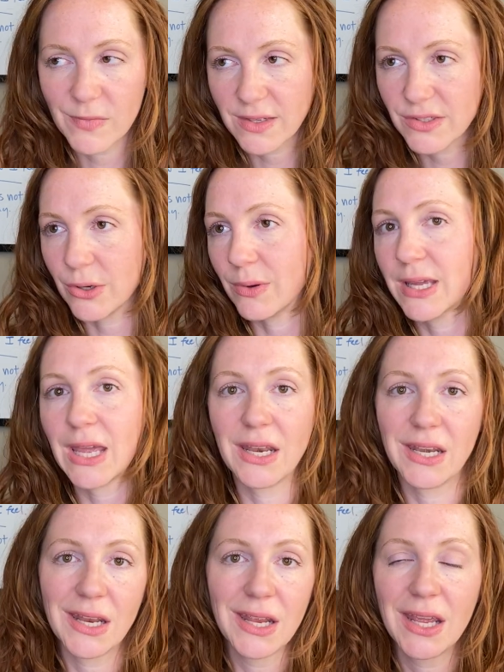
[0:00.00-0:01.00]
So
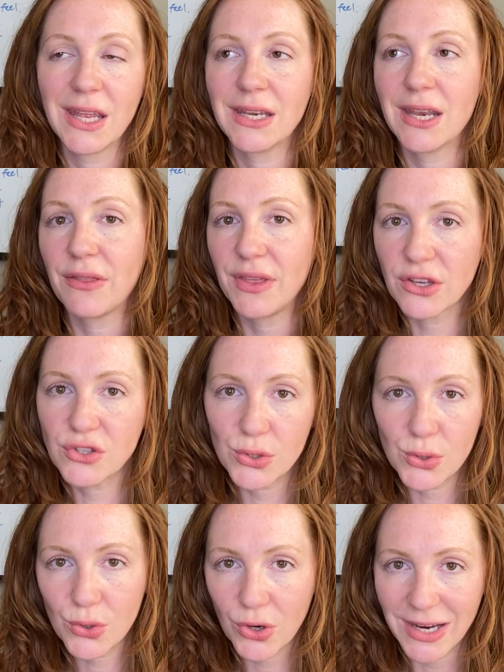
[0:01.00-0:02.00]
again, nothing
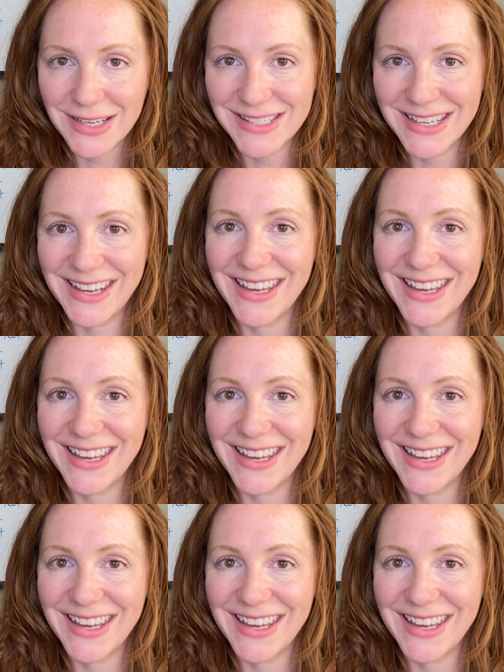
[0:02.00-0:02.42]
too crazy.